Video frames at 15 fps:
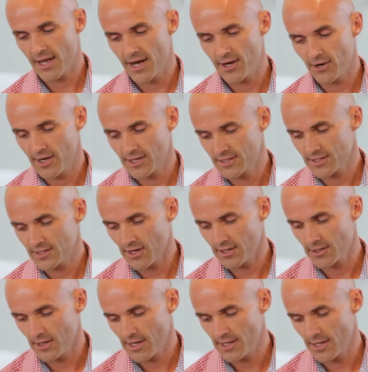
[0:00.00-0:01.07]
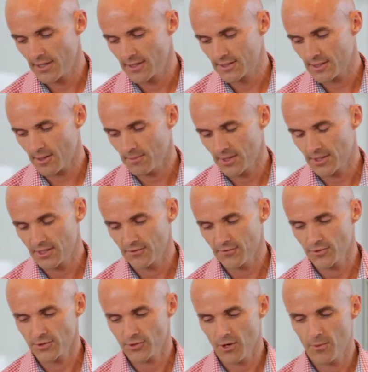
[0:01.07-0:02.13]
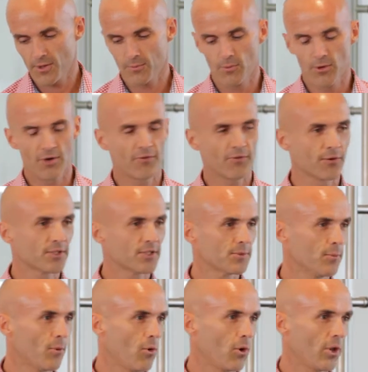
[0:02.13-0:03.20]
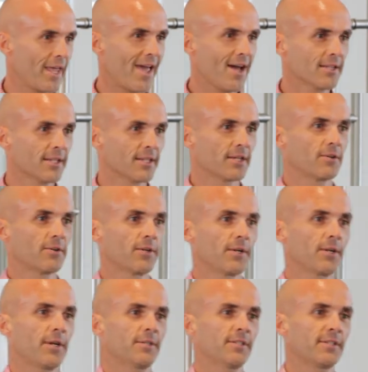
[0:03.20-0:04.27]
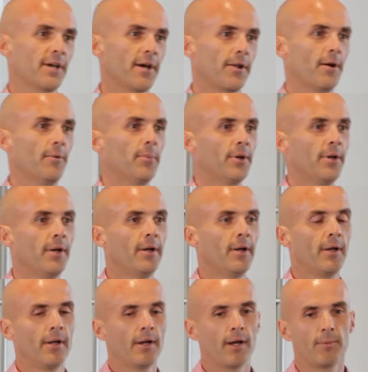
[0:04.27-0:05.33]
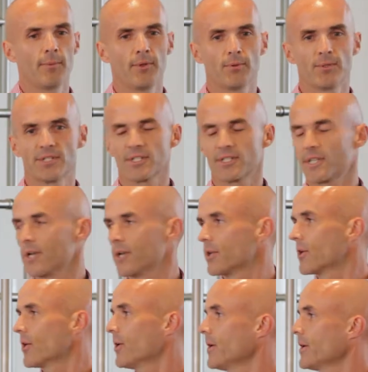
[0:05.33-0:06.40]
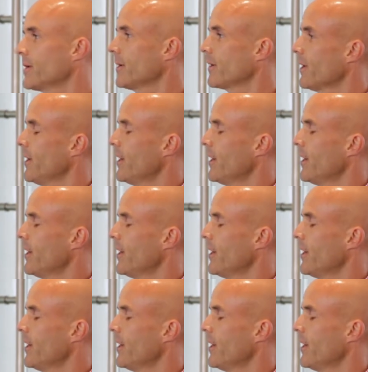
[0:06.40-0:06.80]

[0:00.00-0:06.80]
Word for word: later, I decided I needed something different, so I went and worked for a small accounting startup um, that was just getting going.